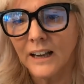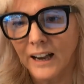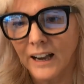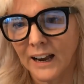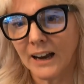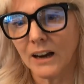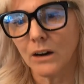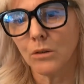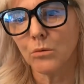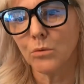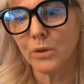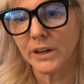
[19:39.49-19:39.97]

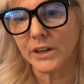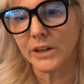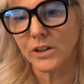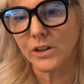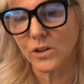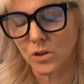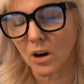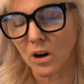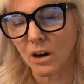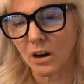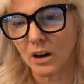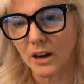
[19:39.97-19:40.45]
how we
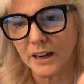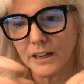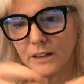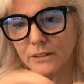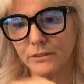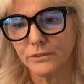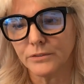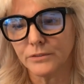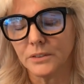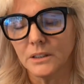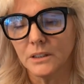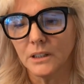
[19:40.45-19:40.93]

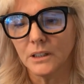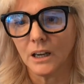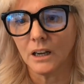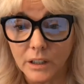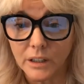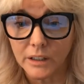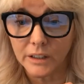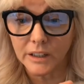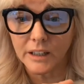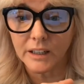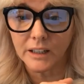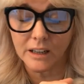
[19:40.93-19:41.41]
drive
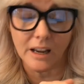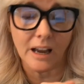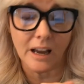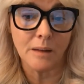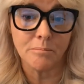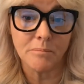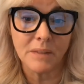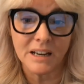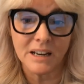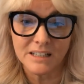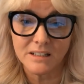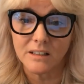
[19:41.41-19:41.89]
learning
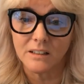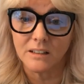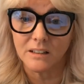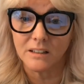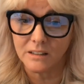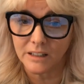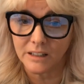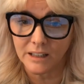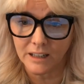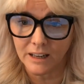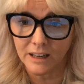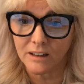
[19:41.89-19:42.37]
and better
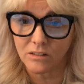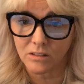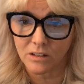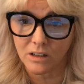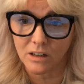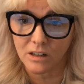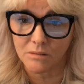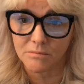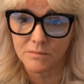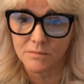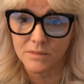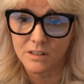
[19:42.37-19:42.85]
learning
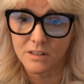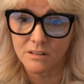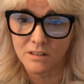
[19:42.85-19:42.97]
outcomes.